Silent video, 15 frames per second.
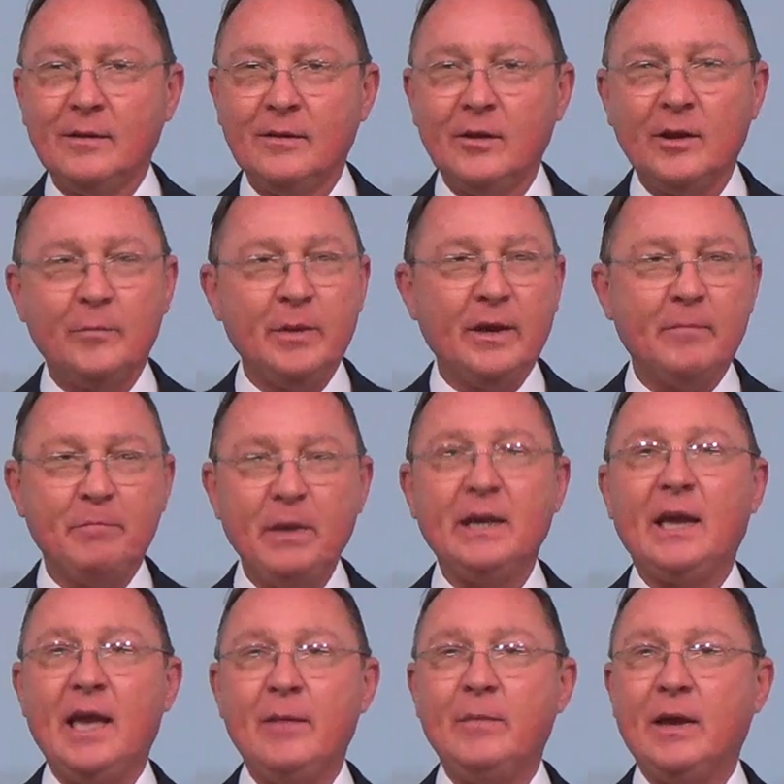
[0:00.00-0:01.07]
That'll be a
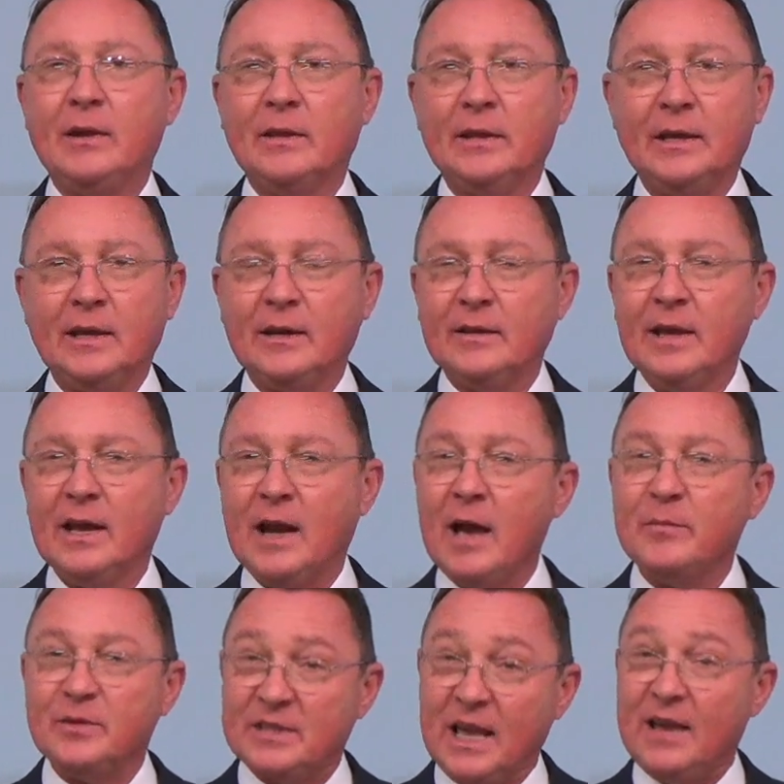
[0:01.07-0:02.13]
big amen on the end of that.
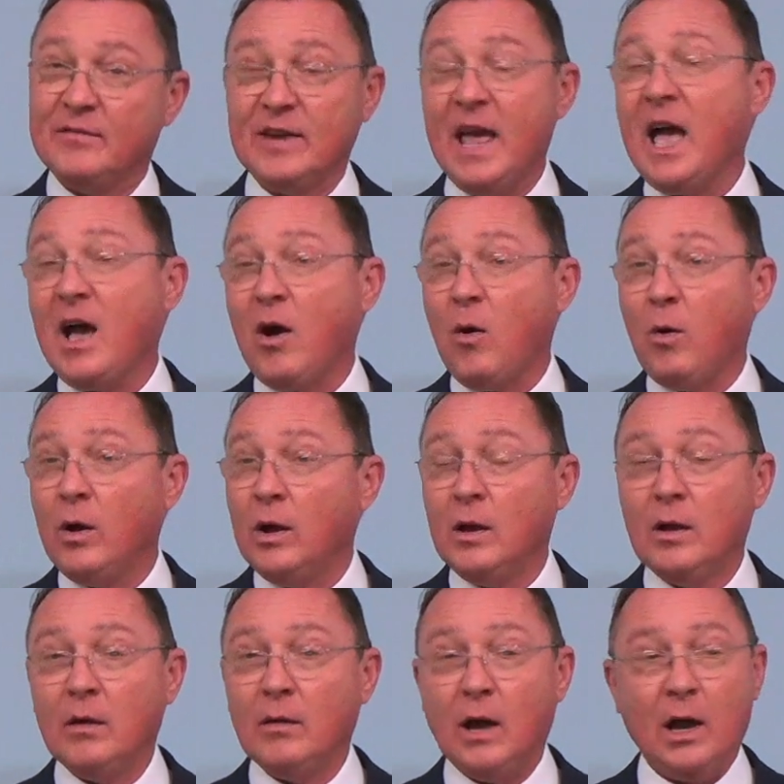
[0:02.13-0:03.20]
I'm saved now. Amen.
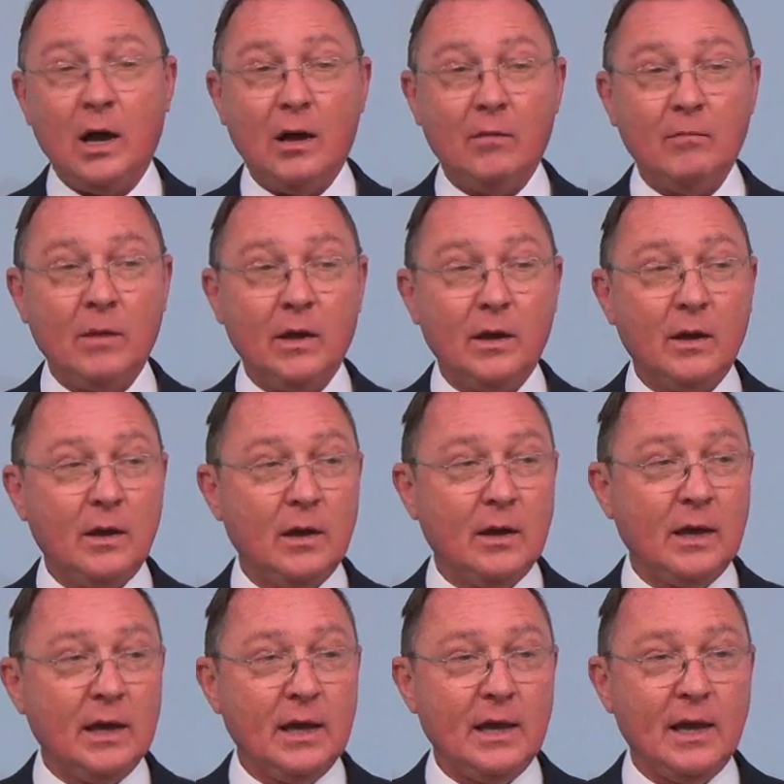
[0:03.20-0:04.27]
Um, amen.
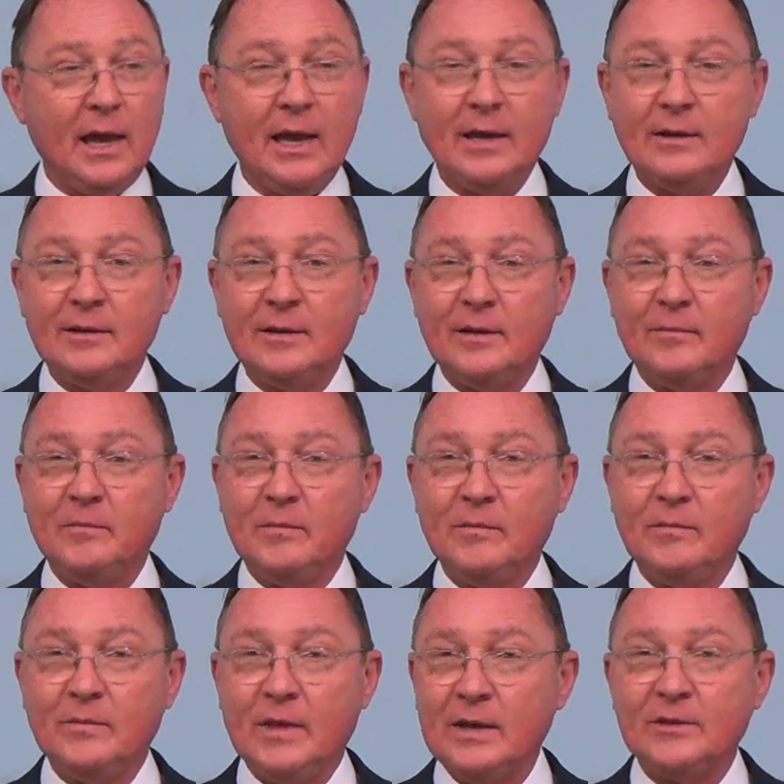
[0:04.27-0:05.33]
And uh,
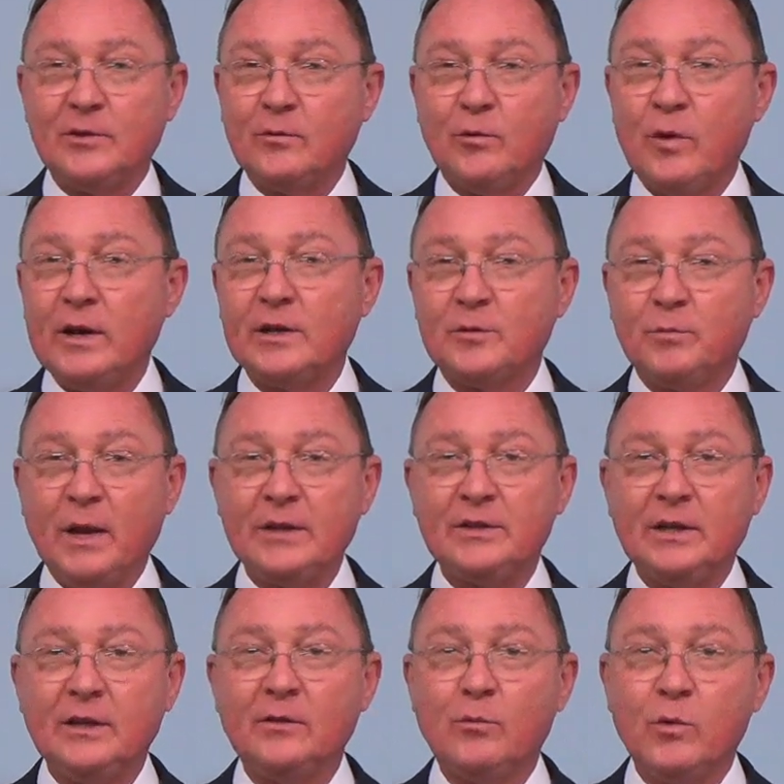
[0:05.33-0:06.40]
that's the greatest
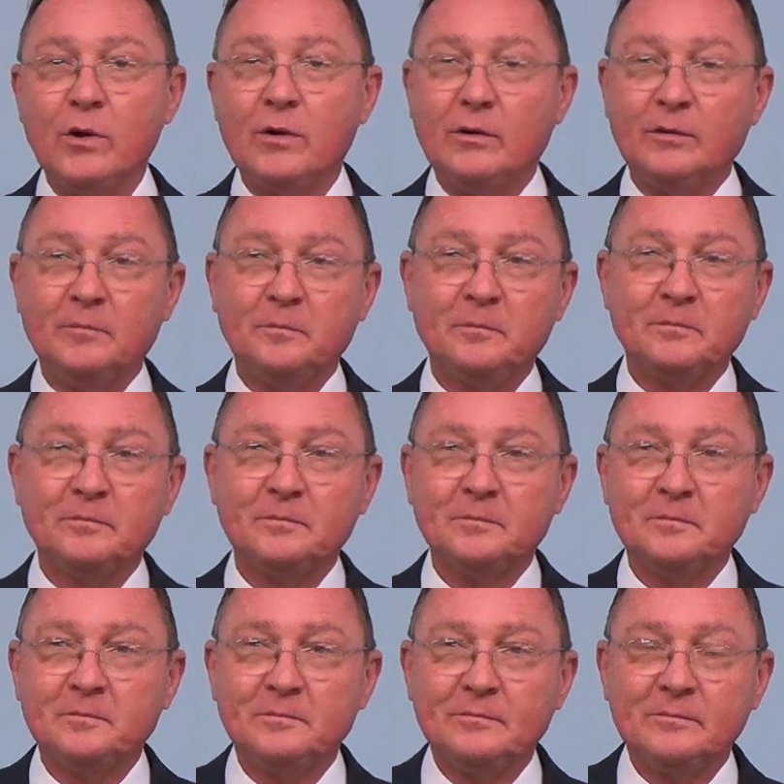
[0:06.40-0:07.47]
blessing in the world
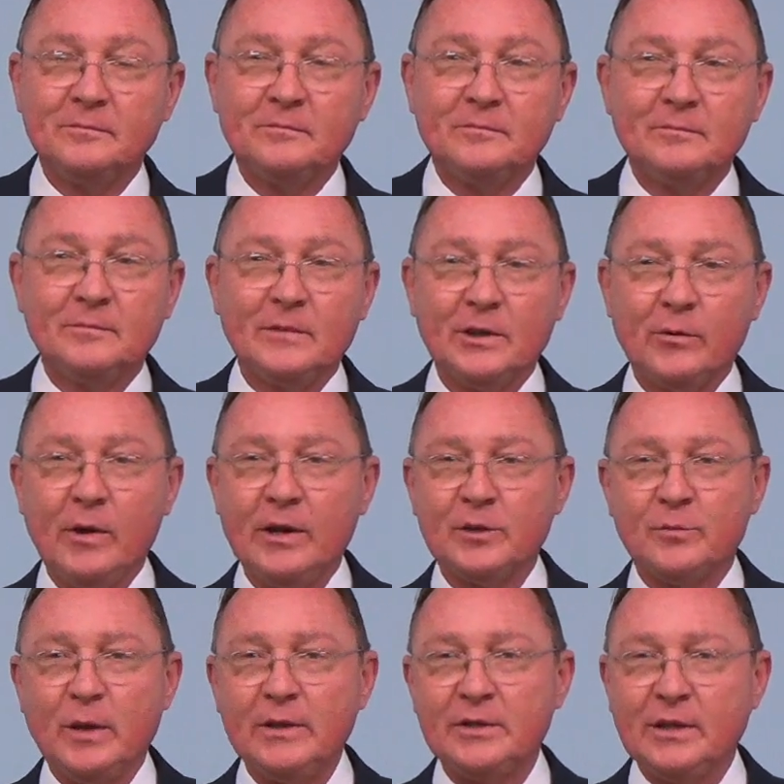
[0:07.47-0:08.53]
the
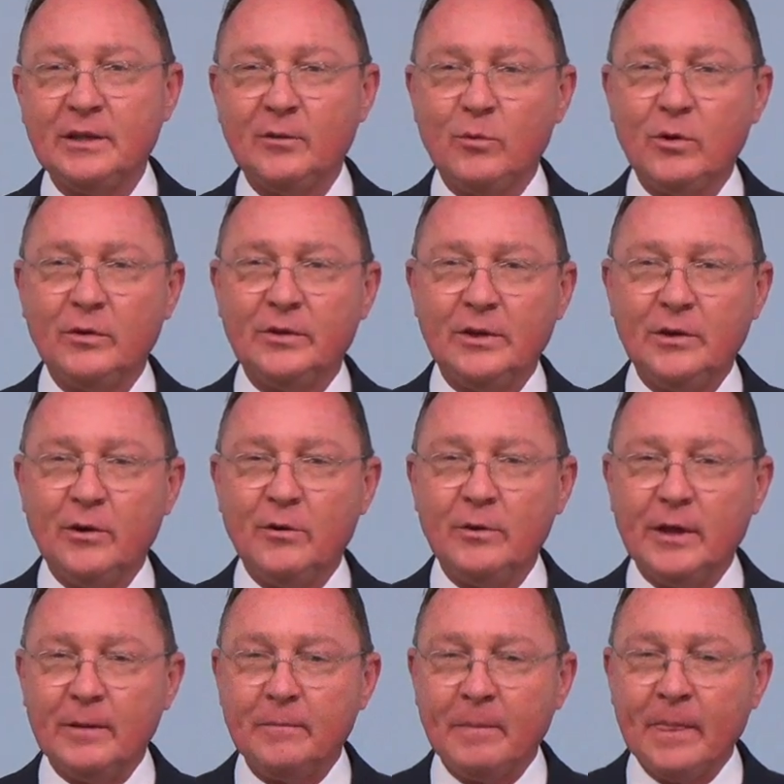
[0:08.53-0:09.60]
greatest blessing in the world to know
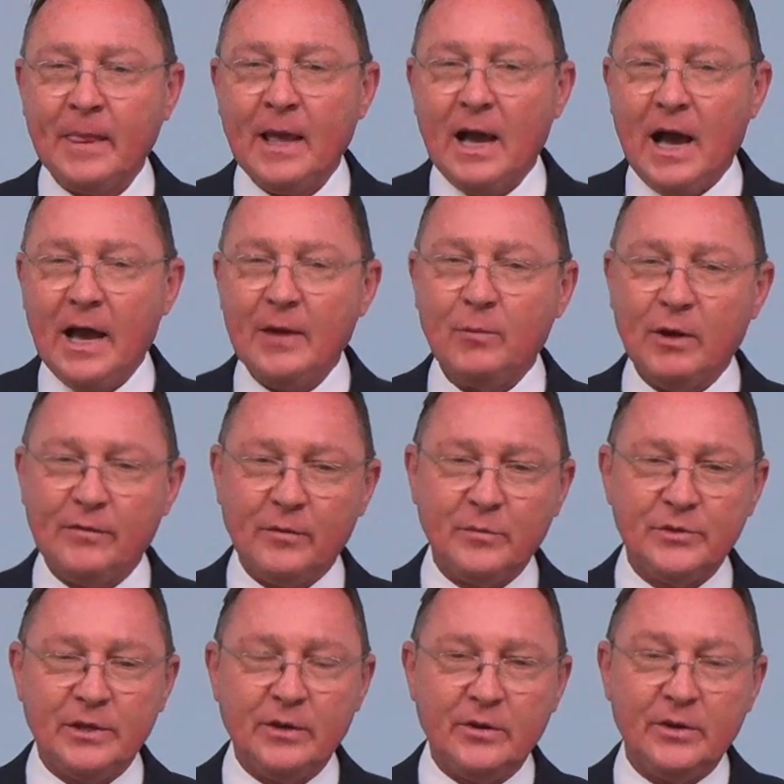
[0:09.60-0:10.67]
that I went from
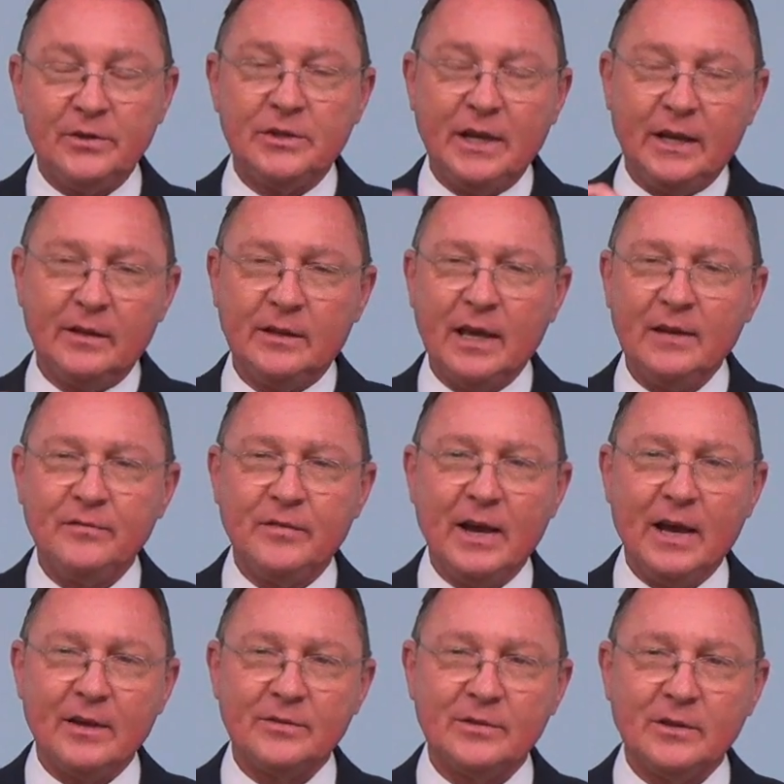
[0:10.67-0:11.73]
sinner to saint that
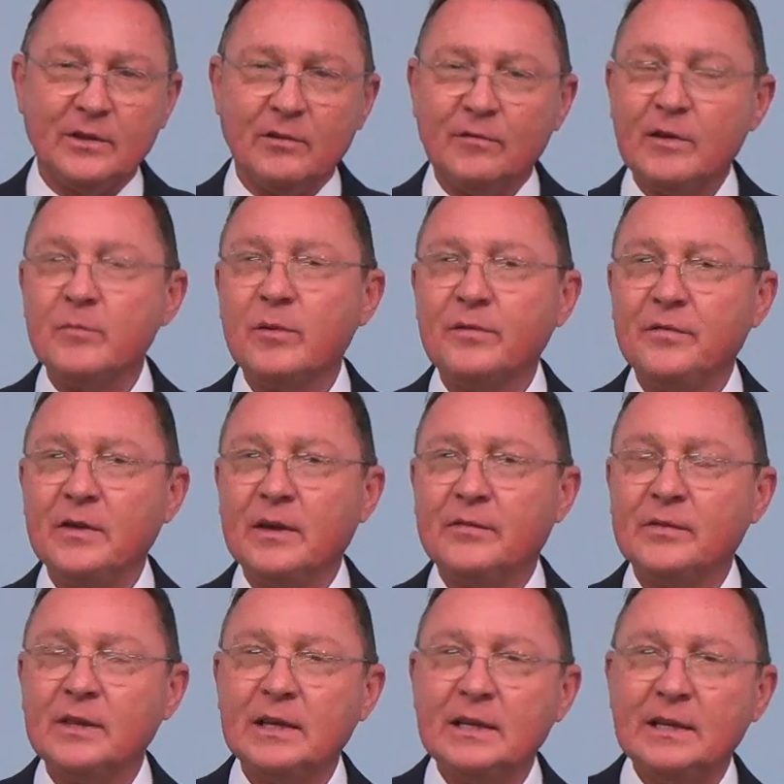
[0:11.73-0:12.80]
fast on November 5th,
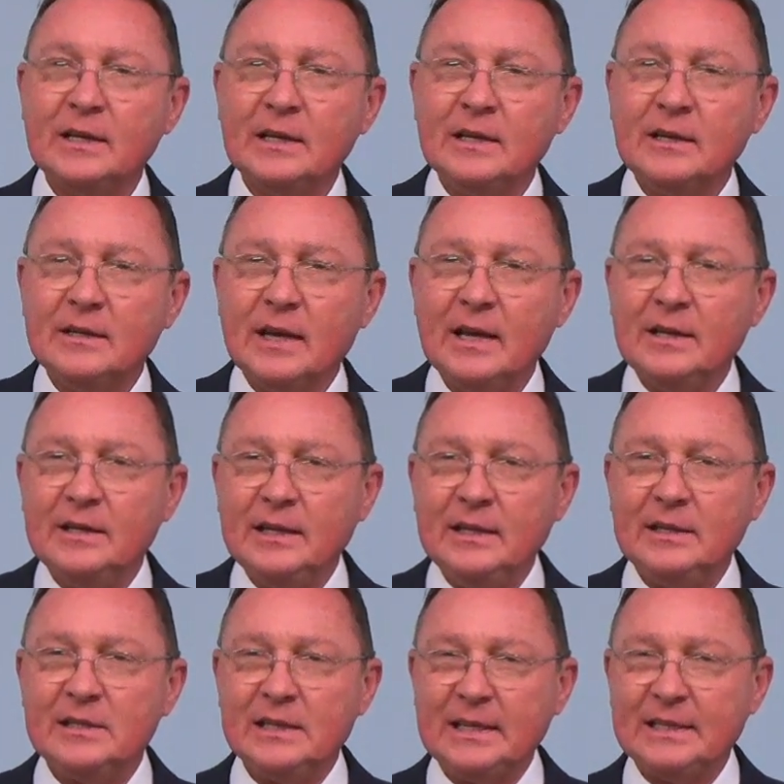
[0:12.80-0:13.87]

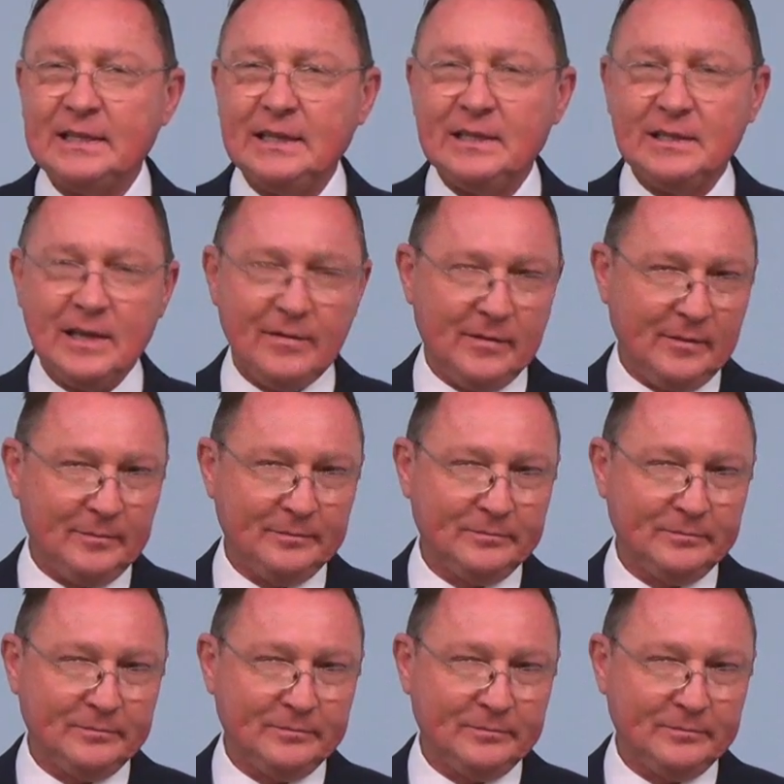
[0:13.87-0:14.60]
1967.